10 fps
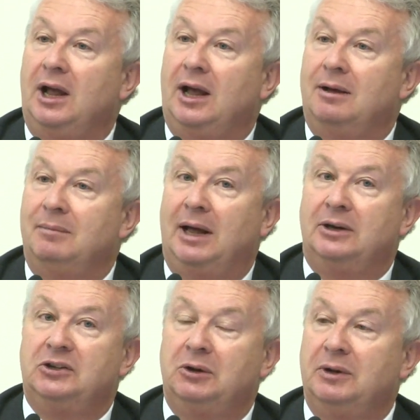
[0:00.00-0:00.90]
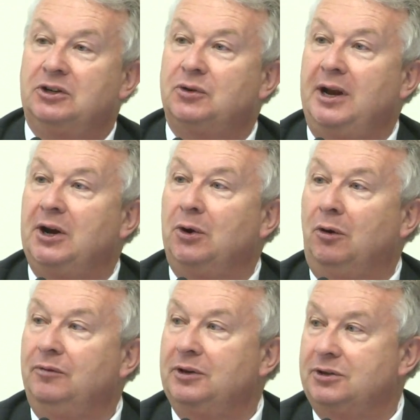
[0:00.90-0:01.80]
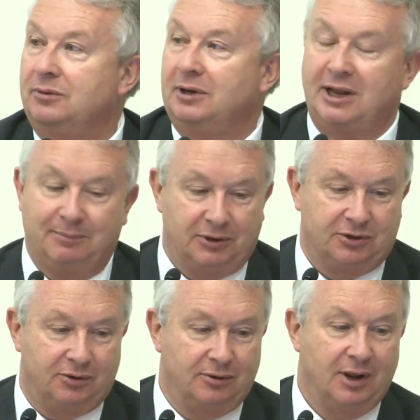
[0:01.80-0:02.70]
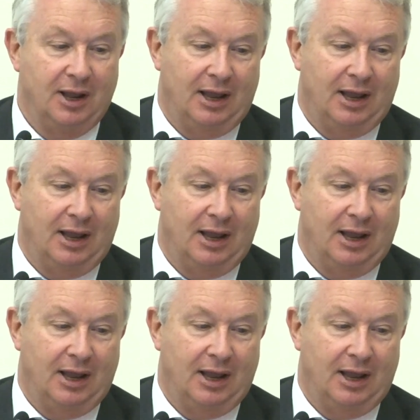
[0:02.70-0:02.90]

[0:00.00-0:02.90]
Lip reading: And so it traded off the two, it kept the two